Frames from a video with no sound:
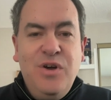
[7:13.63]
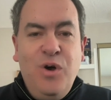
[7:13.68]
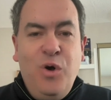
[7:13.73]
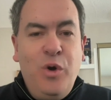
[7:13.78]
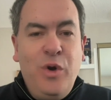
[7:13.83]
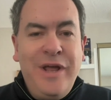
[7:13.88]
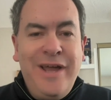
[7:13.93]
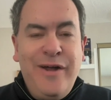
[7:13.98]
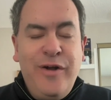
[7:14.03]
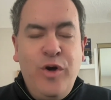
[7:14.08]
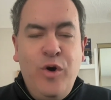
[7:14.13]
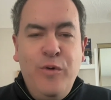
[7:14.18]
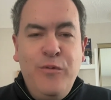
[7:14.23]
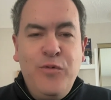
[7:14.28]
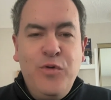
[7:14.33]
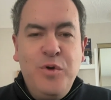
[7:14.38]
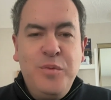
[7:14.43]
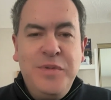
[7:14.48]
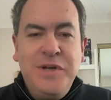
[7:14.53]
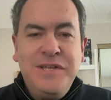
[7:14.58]
holding out
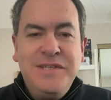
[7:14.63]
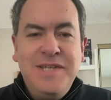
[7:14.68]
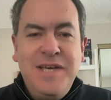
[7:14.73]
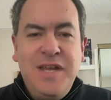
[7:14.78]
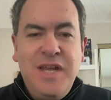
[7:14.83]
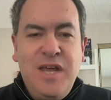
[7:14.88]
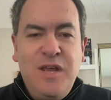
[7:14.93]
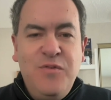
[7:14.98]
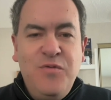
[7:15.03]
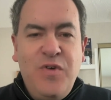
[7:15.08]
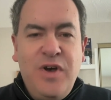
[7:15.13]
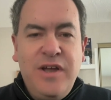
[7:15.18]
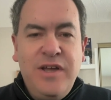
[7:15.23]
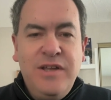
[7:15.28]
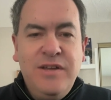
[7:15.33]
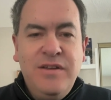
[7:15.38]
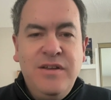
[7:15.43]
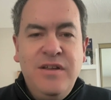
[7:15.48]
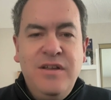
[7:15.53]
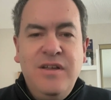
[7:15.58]
hope for a Big Ten
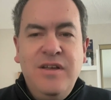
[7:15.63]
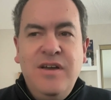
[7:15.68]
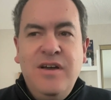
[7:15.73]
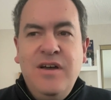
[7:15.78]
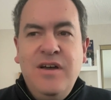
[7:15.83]
invite.